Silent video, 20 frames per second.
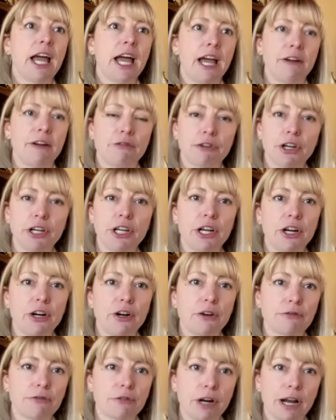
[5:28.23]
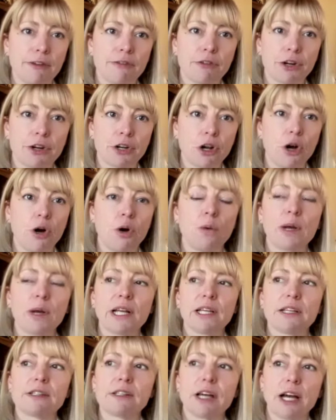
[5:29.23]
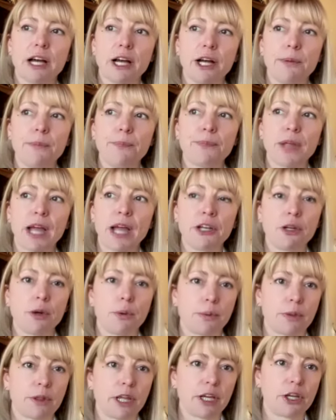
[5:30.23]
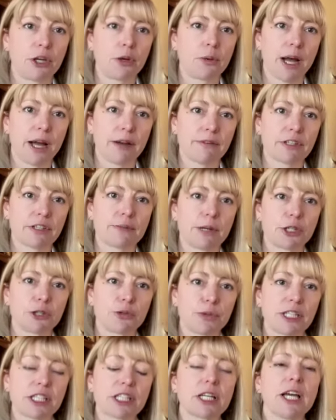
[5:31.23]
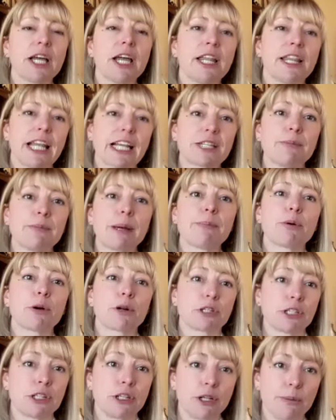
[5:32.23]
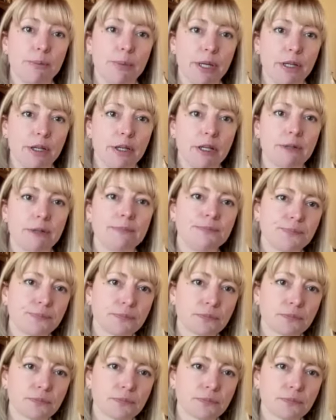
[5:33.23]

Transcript: every year, forever and always, I don't think you have as much risk. That's my personal opinion.